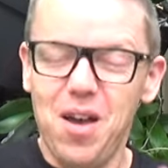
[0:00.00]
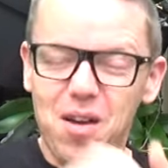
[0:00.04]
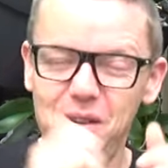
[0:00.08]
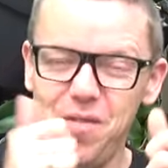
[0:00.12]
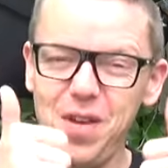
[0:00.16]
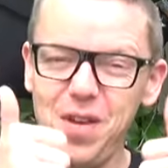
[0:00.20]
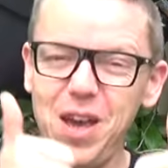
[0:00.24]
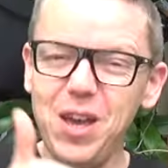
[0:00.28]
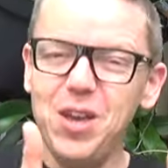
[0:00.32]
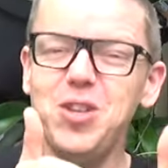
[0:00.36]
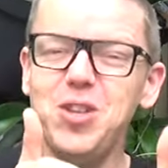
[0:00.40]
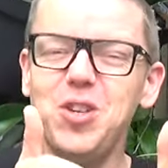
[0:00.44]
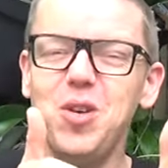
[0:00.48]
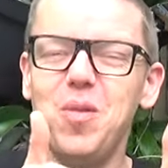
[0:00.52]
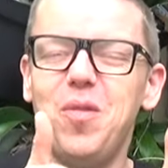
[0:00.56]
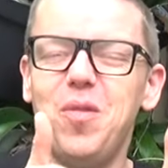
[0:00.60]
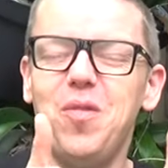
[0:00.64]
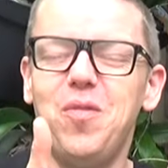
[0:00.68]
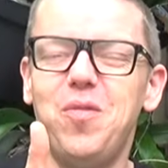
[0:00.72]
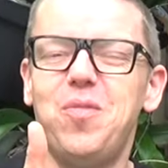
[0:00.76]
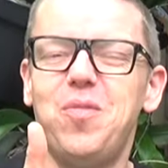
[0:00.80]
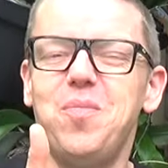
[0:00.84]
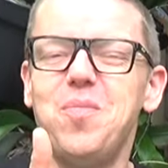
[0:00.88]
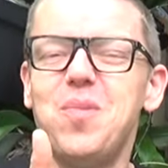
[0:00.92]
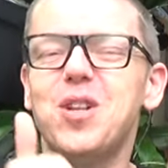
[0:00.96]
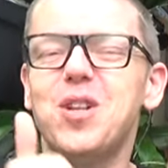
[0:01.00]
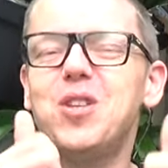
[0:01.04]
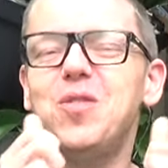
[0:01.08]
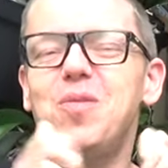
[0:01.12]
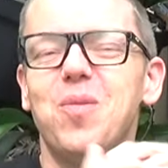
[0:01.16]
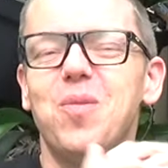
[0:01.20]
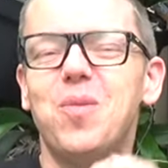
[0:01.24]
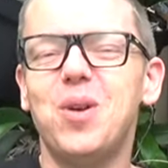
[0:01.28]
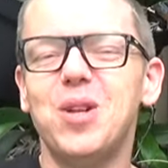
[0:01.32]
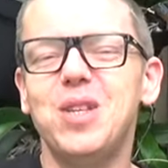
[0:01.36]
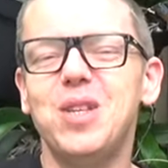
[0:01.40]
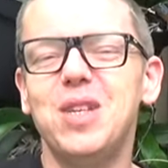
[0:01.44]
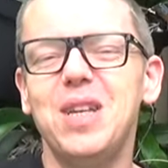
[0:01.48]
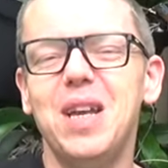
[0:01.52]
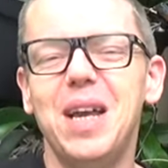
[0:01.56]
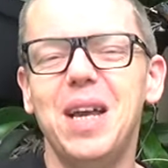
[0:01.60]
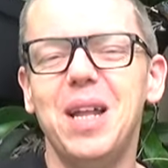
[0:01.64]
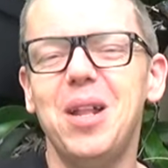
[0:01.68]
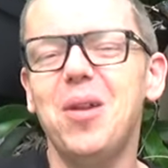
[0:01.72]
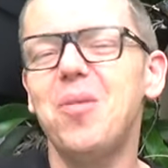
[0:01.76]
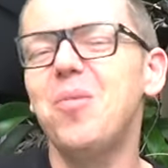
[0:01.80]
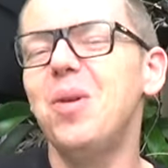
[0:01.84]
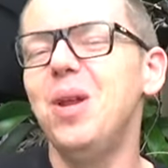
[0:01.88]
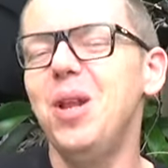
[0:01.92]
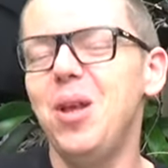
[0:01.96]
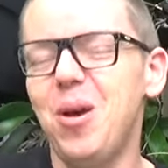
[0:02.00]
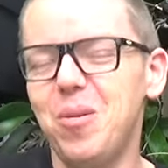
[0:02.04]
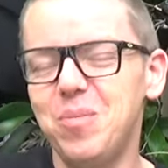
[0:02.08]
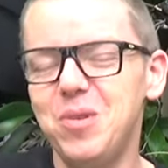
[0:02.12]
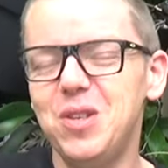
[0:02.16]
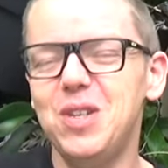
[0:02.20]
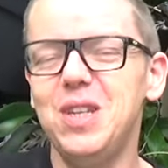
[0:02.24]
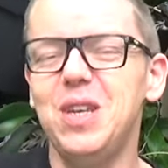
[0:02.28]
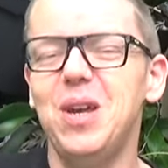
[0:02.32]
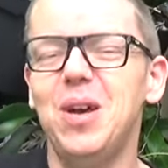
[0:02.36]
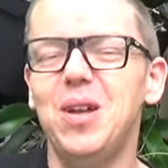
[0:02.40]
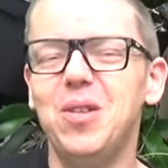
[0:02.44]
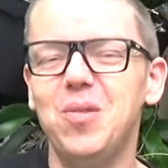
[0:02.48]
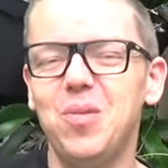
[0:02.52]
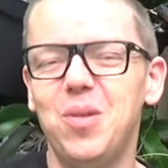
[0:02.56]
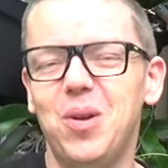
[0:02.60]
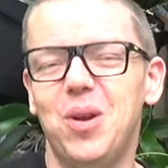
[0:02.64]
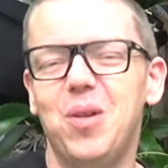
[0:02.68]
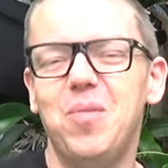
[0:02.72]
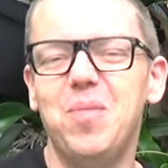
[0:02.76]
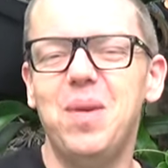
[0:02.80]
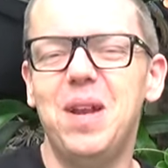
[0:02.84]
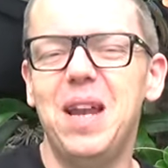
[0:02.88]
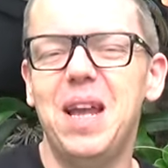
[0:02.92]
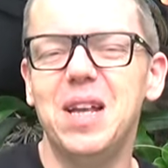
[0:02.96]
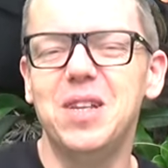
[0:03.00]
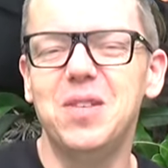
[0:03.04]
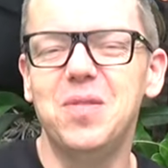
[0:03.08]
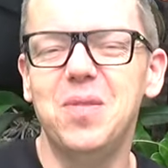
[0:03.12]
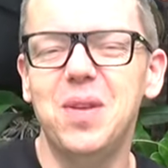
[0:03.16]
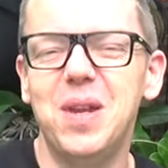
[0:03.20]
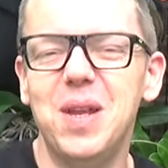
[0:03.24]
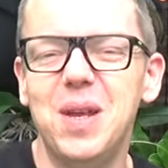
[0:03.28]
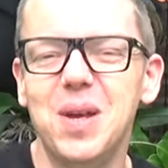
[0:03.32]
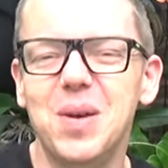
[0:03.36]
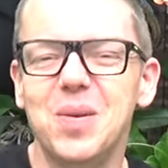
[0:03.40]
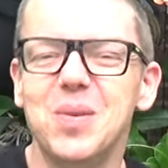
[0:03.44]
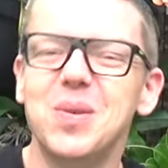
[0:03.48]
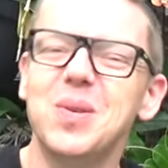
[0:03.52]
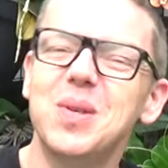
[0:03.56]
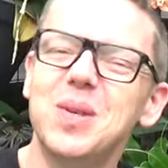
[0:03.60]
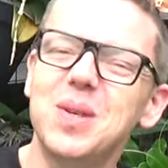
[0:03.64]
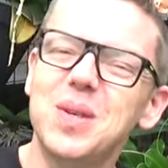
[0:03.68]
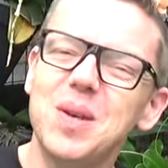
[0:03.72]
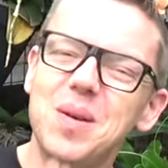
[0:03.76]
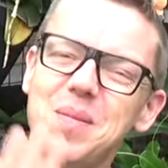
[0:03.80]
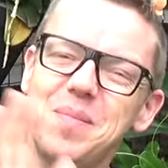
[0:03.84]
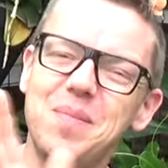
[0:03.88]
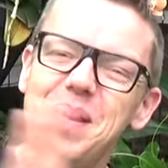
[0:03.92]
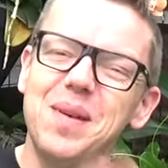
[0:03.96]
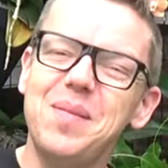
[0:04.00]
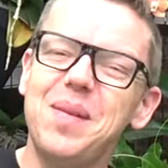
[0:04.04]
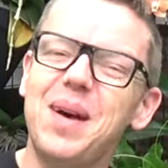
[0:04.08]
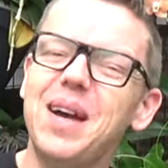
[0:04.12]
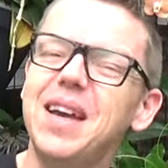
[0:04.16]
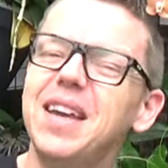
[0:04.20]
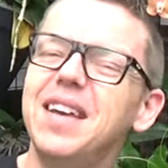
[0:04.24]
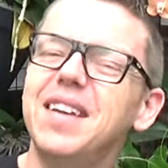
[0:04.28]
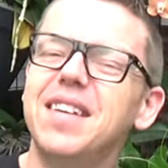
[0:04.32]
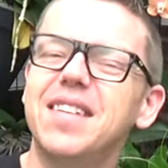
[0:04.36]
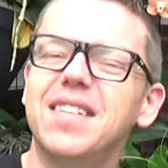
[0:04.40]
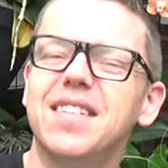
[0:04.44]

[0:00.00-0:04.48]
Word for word: Thank you so much for watching and I really hope to see you at one of my next videos. Bye bye!